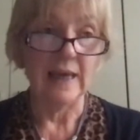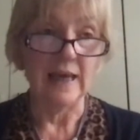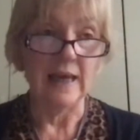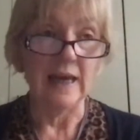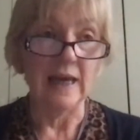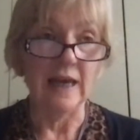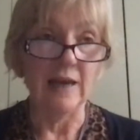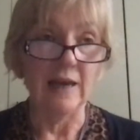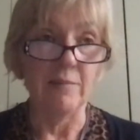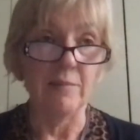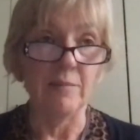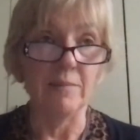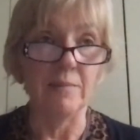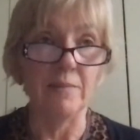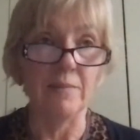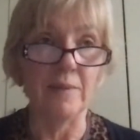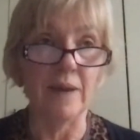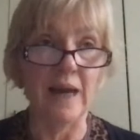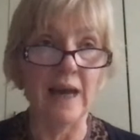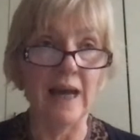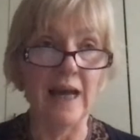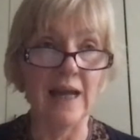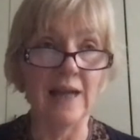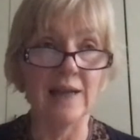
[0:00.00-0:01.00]

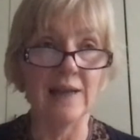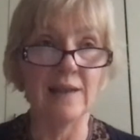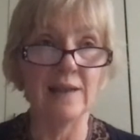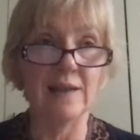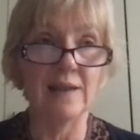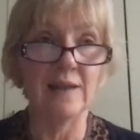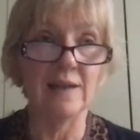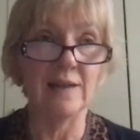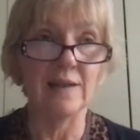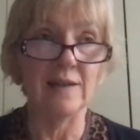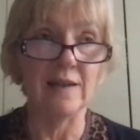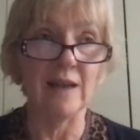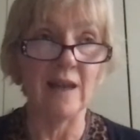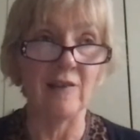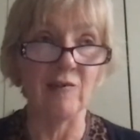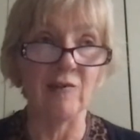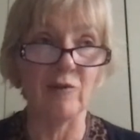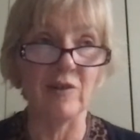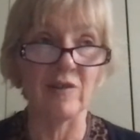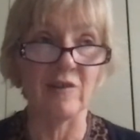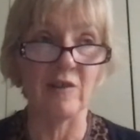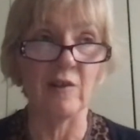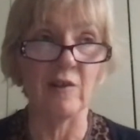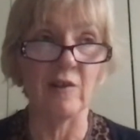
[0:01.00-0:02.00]
Um, and as a
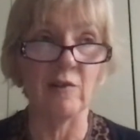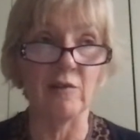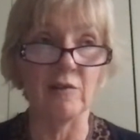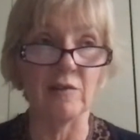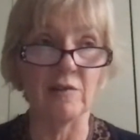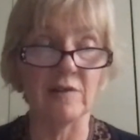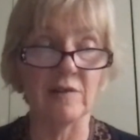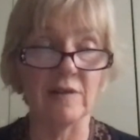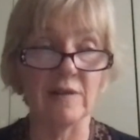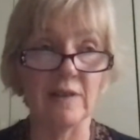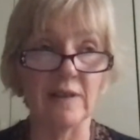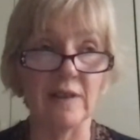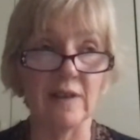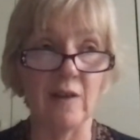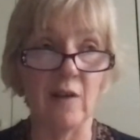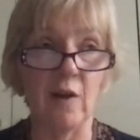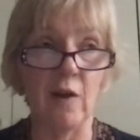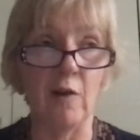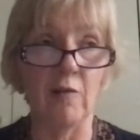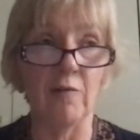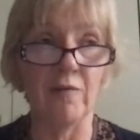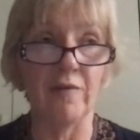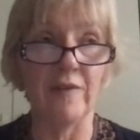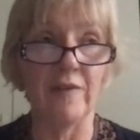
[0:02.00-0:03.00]
result
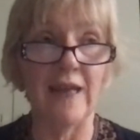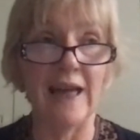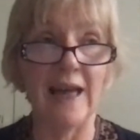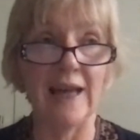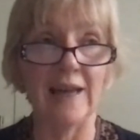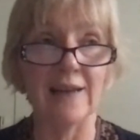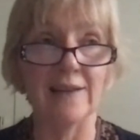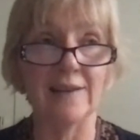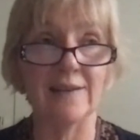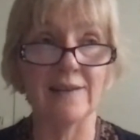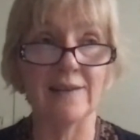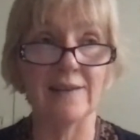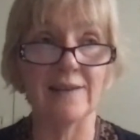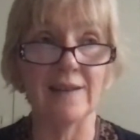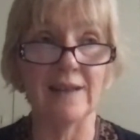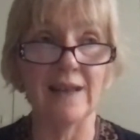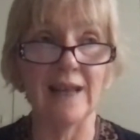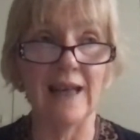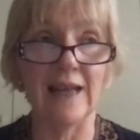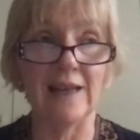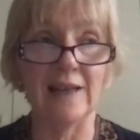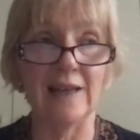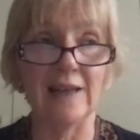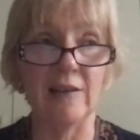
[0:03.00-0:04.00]
of that,
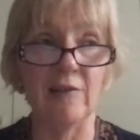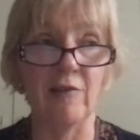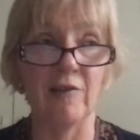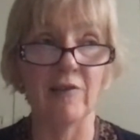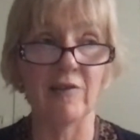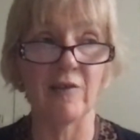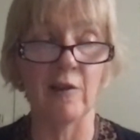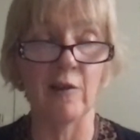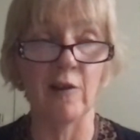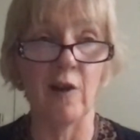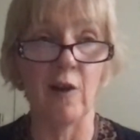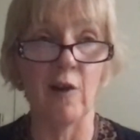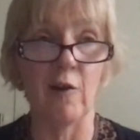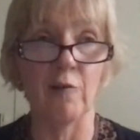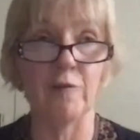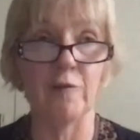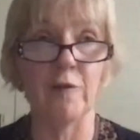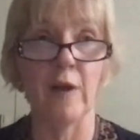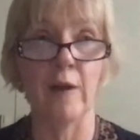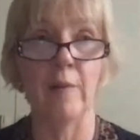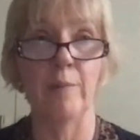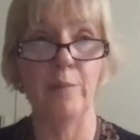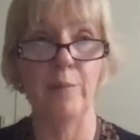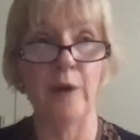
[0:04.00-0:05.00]
and the result of
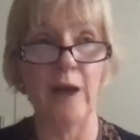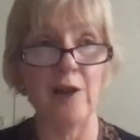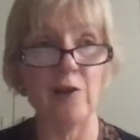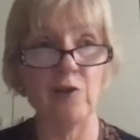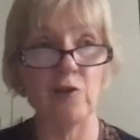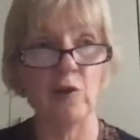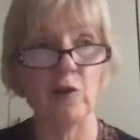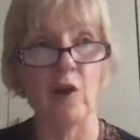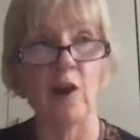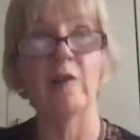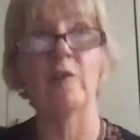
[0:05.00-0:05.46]
pressure